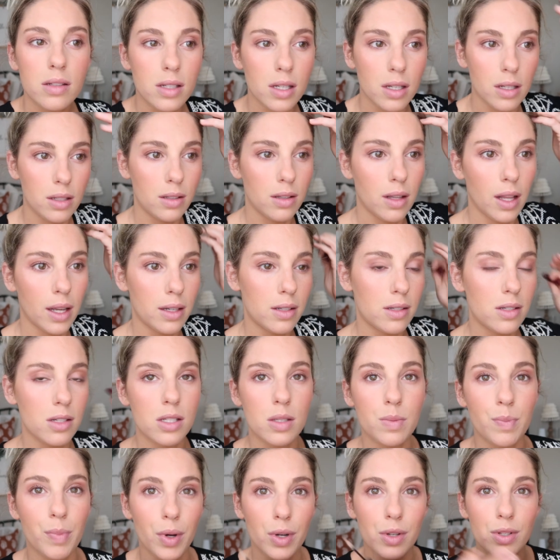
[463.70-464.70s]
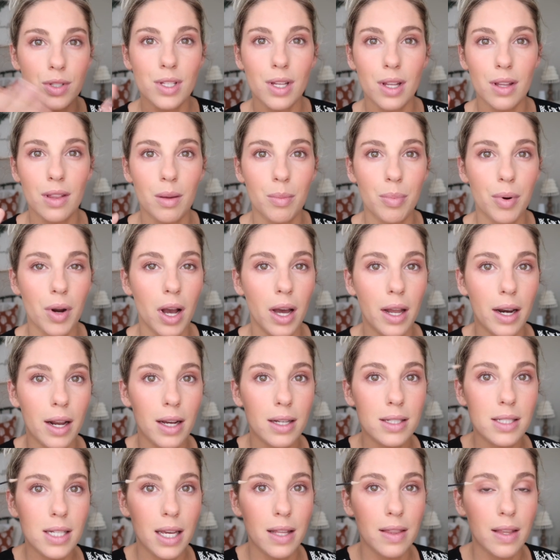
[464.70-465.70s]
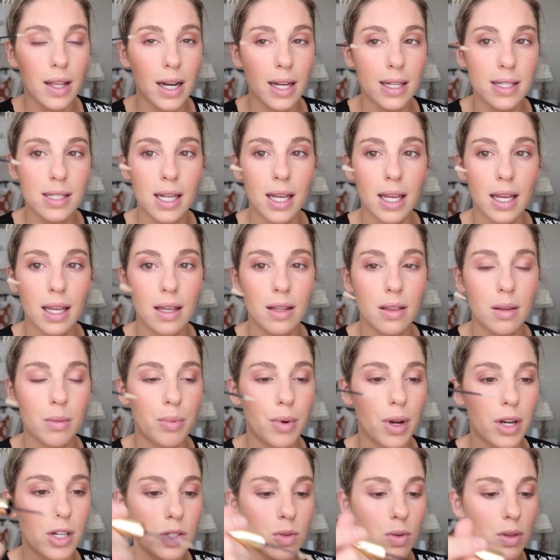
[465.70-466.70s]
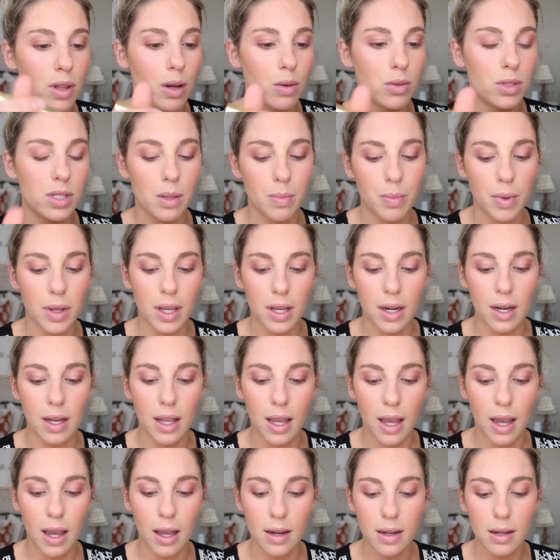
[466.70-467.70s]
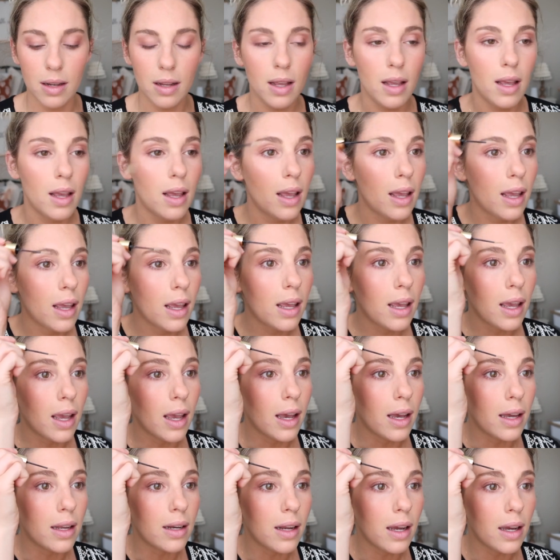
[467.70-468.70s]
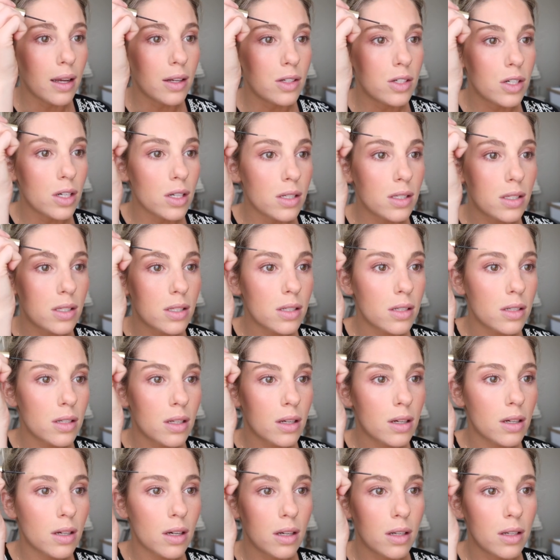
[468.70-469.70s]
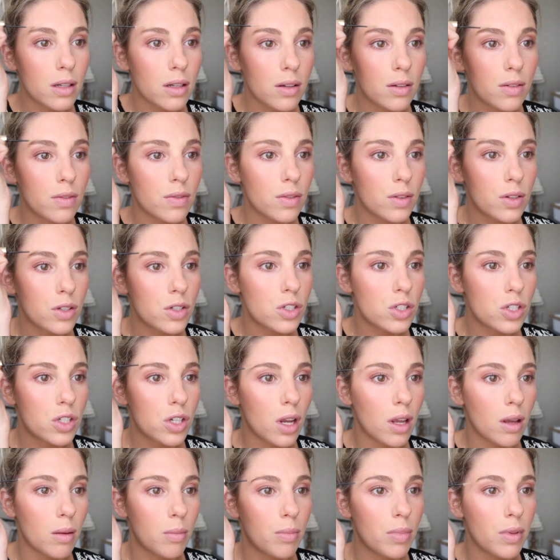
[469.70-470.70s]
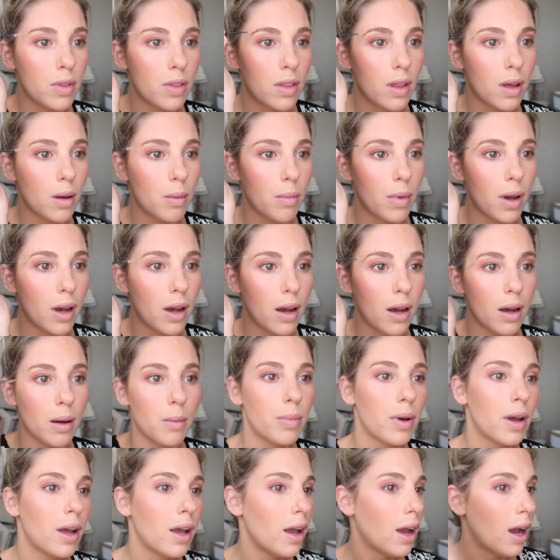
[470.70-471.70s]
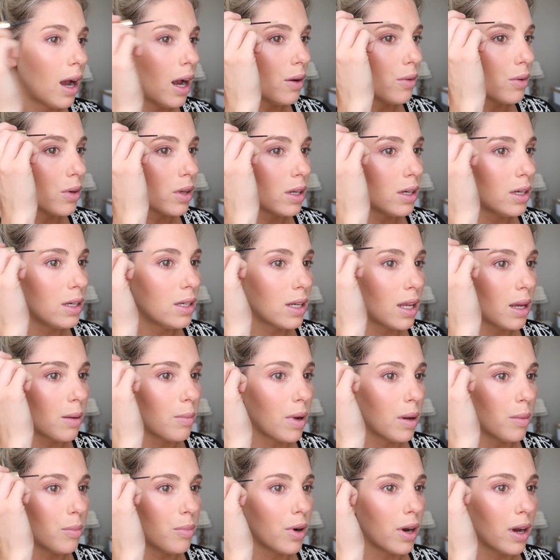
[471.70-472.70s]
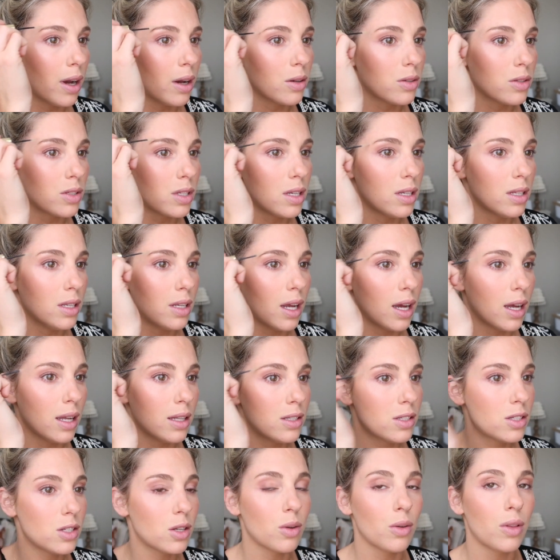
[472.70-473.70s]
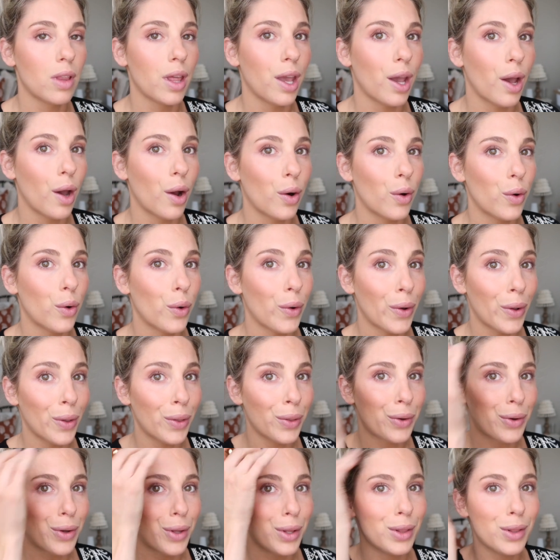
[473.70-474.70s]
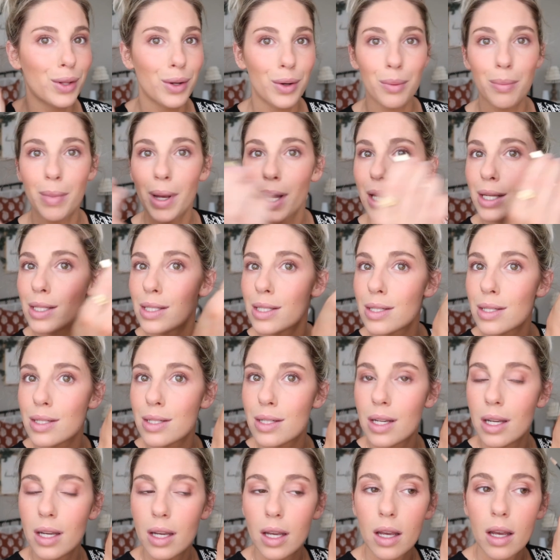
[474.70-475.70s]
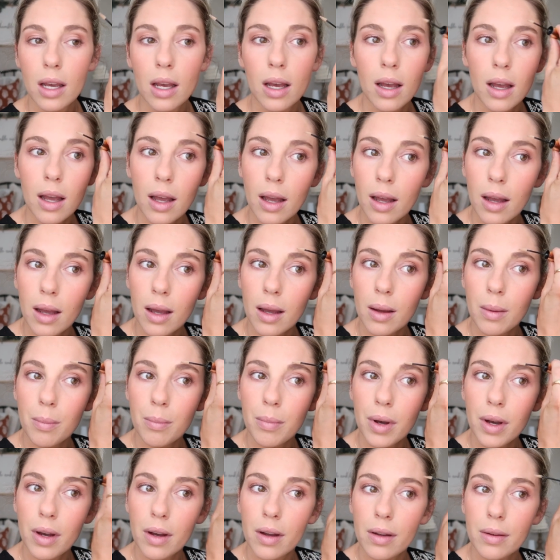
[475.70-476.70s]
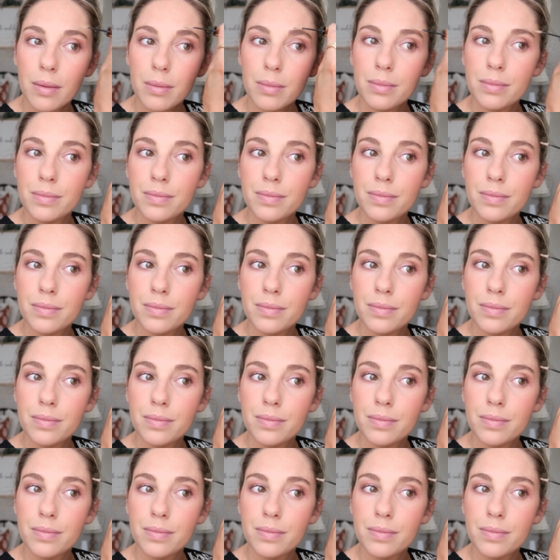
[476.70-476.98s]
to like disperse the product, and then I take the brush without dipping it again, and I just kind of shape them up. I really need to get my brows done so they are not looking their best, but